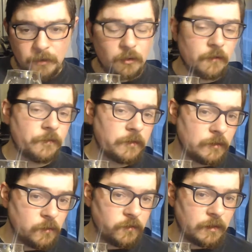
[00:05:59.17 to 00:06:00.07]
I don't know if they're
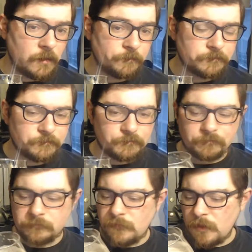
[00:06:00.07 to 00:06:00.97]
using
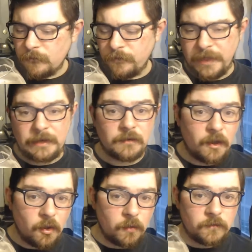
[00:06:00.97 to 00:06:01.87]
flaked
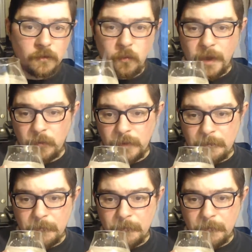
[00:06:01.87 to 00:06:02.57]
oats or white wheat